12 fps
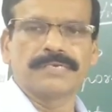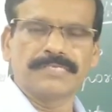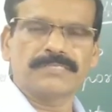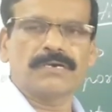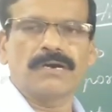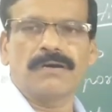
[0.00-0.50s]

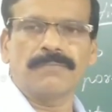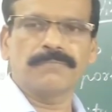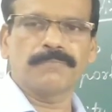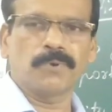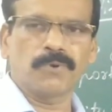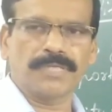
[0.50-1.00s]

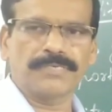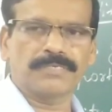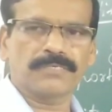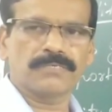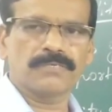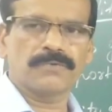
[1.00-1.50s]
disarm Poland
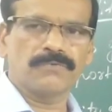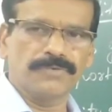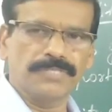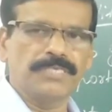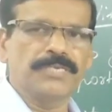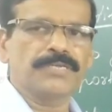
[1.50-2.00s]

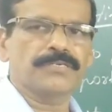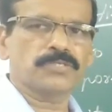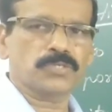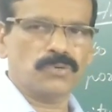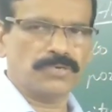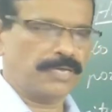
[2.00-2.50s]
within a
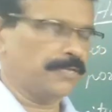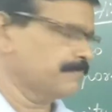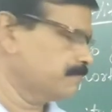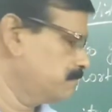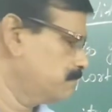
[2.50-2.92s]
short time.